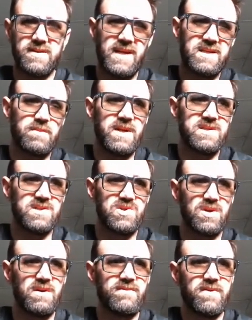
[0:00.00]
take some lessons
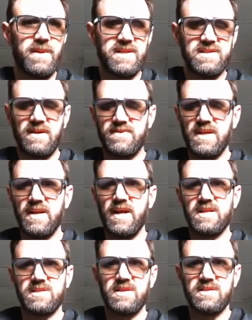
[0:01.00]
learned from that CFD
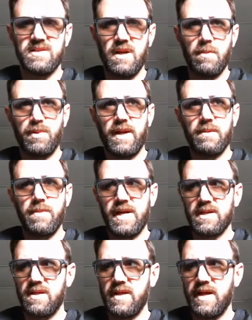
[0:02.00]
analysis and apply them
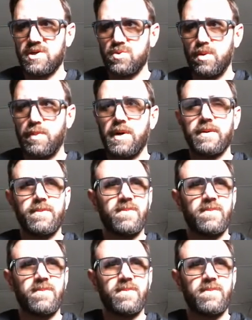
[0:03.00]
back to the actual part.